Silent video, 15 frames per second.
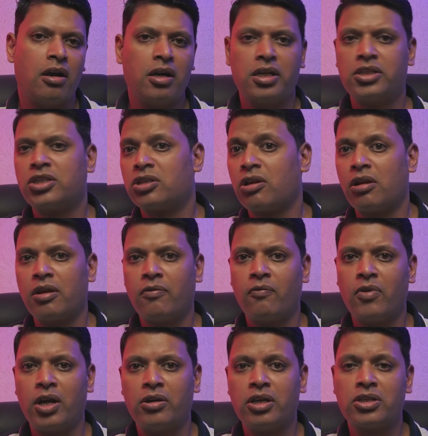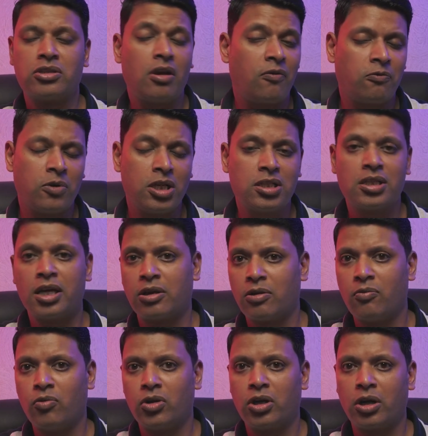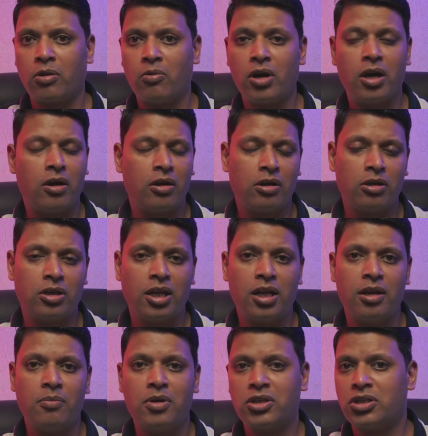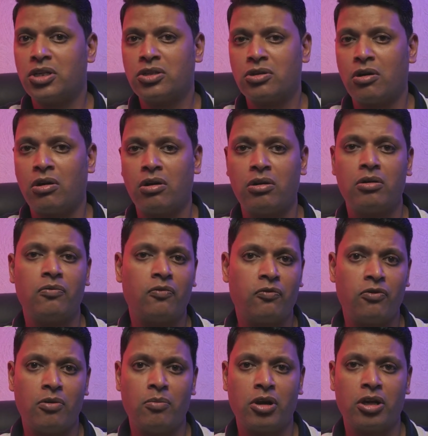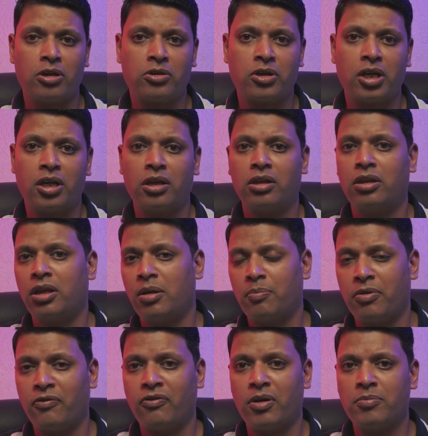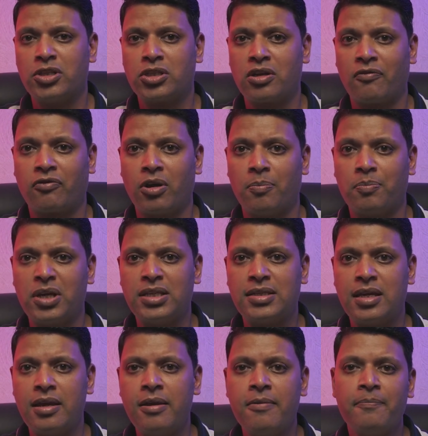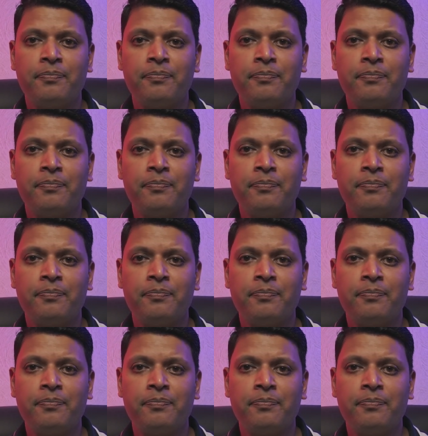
installing various softwares that you would require on a daily basis or for monitoring the performance of your PC,